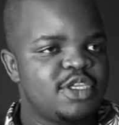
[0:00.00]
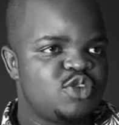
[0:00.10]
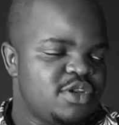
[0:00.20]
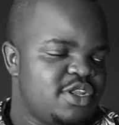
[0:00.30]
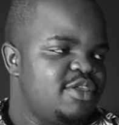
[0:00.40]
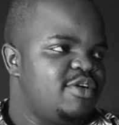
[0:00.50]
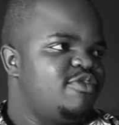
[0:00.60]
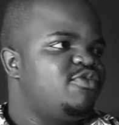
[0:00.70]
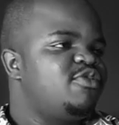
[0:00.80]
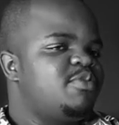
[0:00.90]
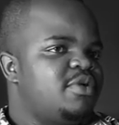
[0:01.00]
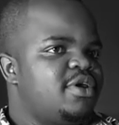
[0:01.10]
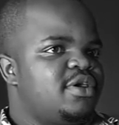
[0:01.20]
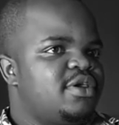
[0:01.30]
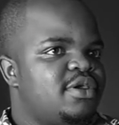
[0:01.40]
the twentieth of
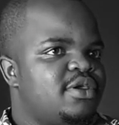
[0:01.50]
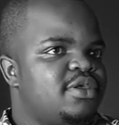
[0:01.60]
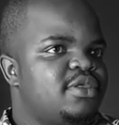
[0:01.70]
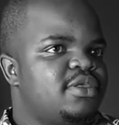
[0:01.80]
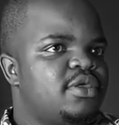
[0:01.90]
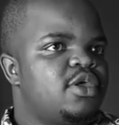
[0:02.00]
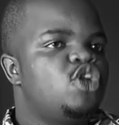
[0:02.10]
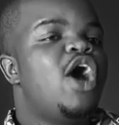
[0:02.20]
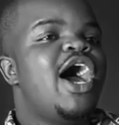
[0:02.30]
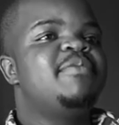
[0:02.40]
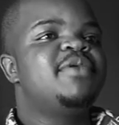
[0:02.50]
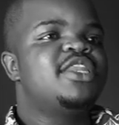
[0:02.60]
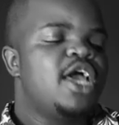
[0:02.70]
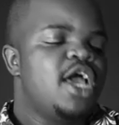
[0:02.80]
February. You no, I mean,